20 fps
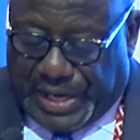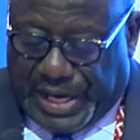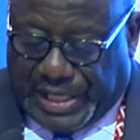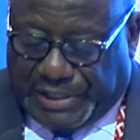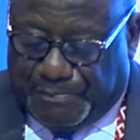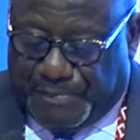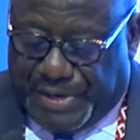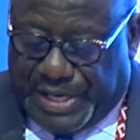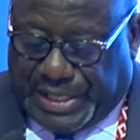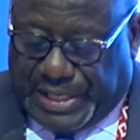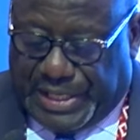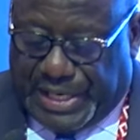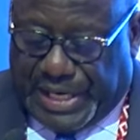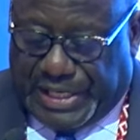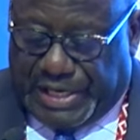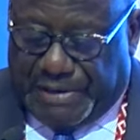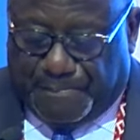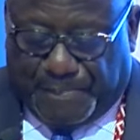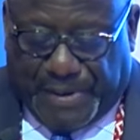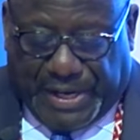at making
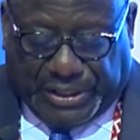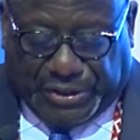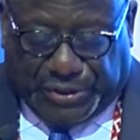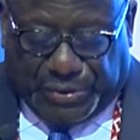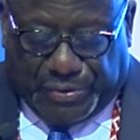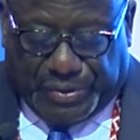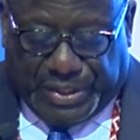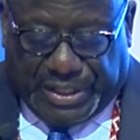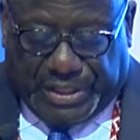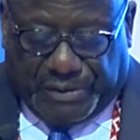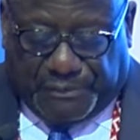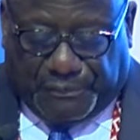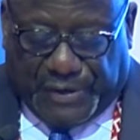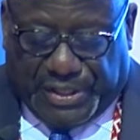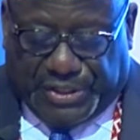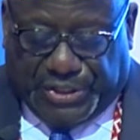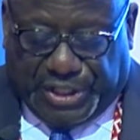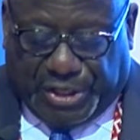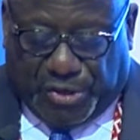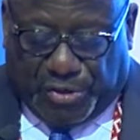an impact on the
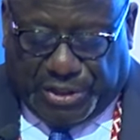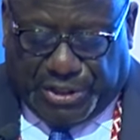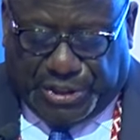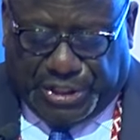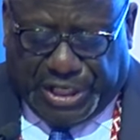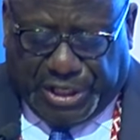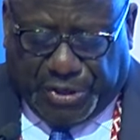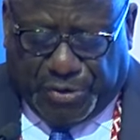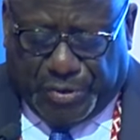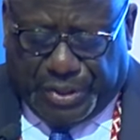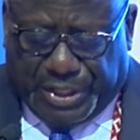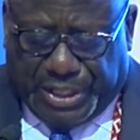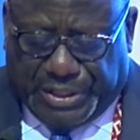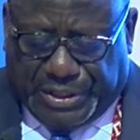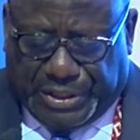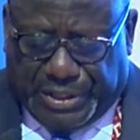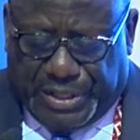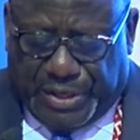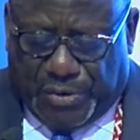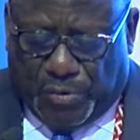different
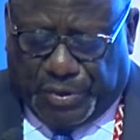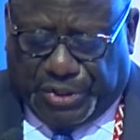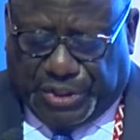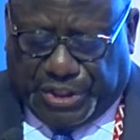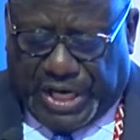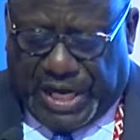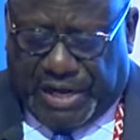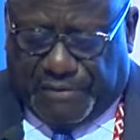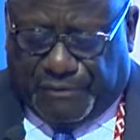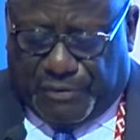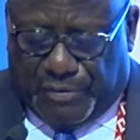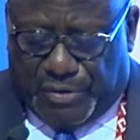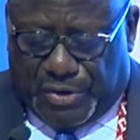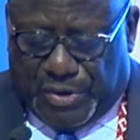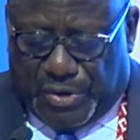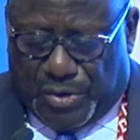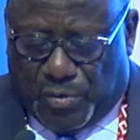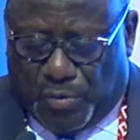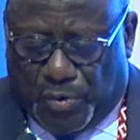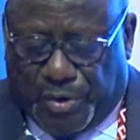stakeholders we serve
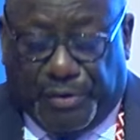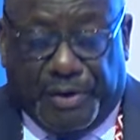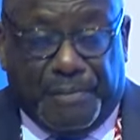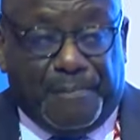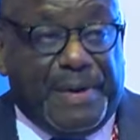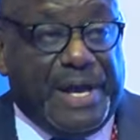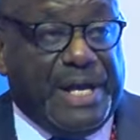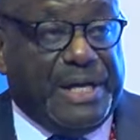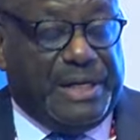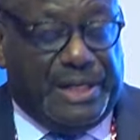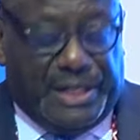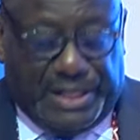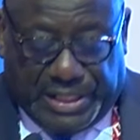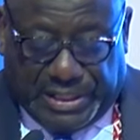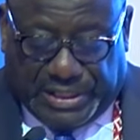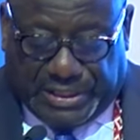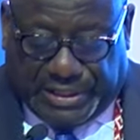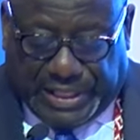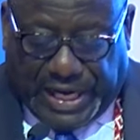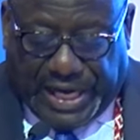will remain
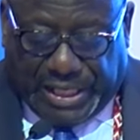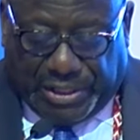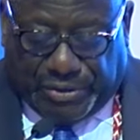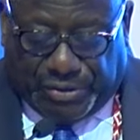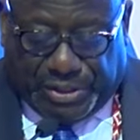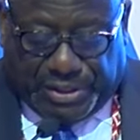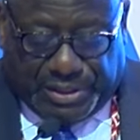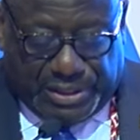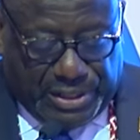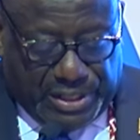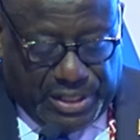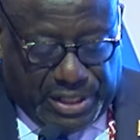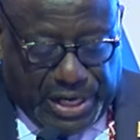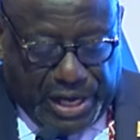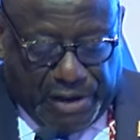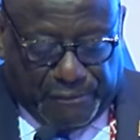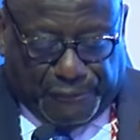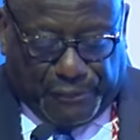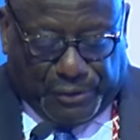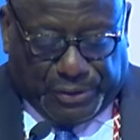a siloed
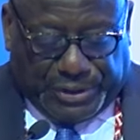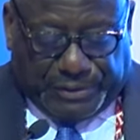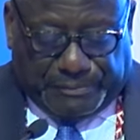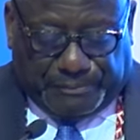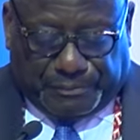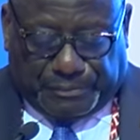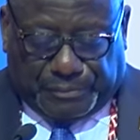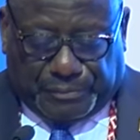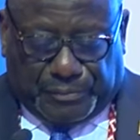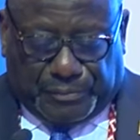effort.